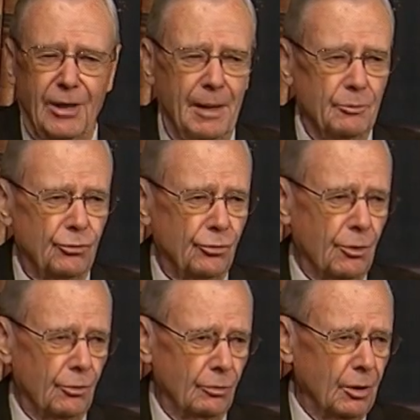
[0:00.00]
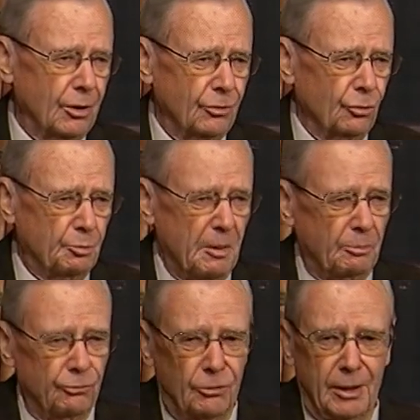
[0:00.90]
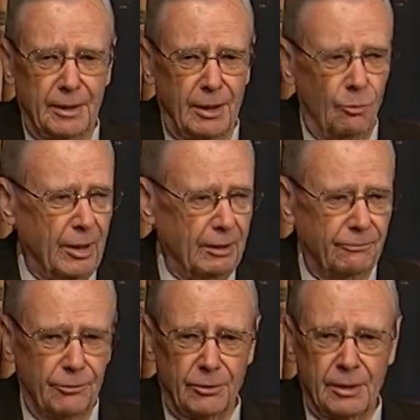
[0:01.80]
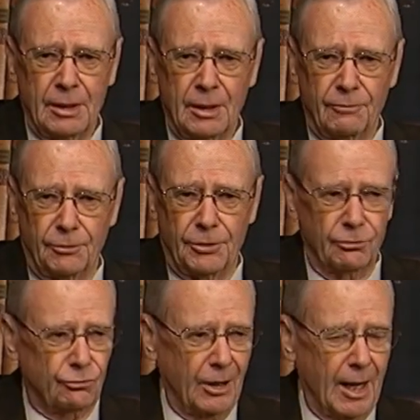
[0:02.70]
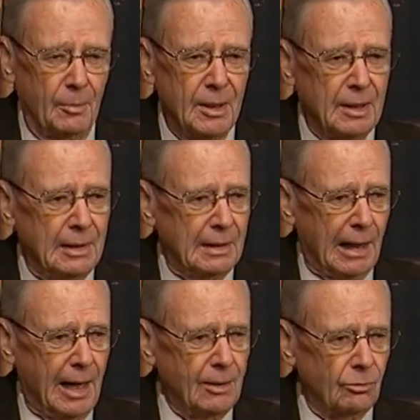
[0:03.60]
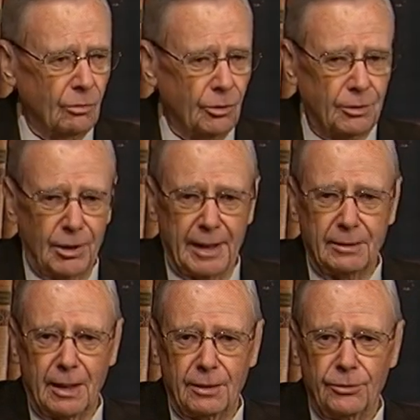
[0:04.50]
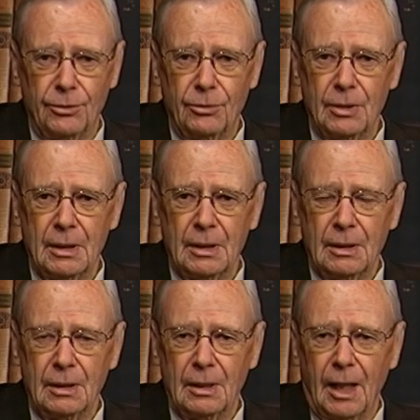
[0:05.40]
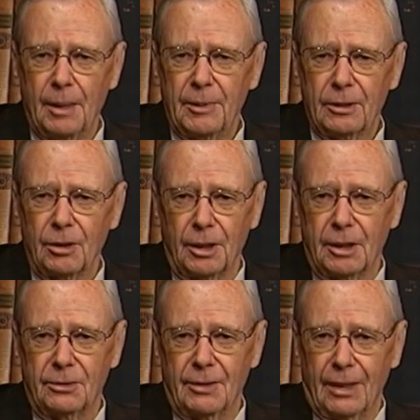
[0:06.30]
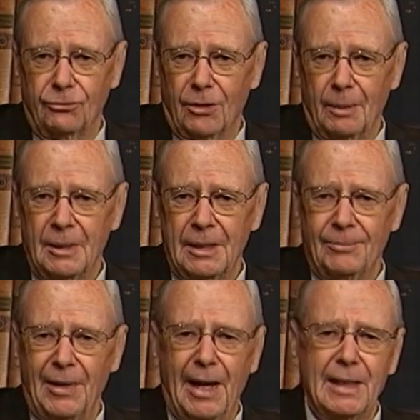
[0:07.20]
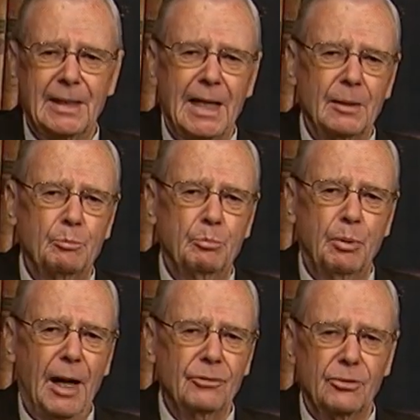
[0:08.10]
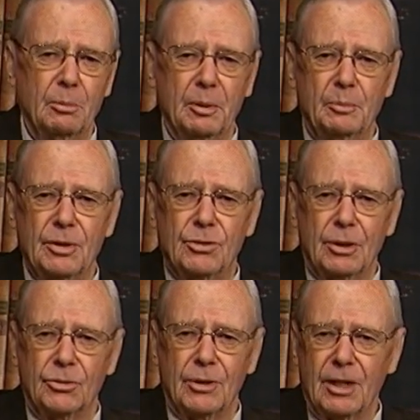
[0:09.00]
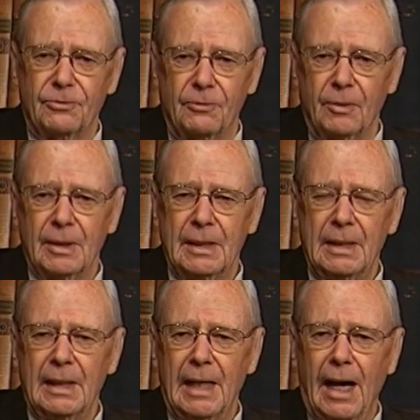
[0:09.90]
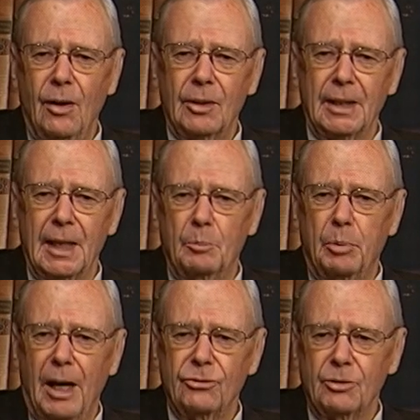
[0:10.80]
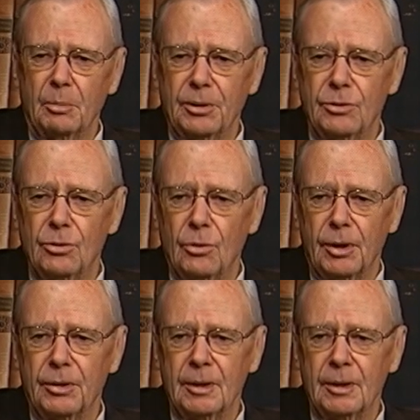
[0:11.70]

I'm sure, look at those people sitting there waiting for this job. I don't look like they do. I'm not going to get that job. I can't possibly be successful. How can I possibly do it?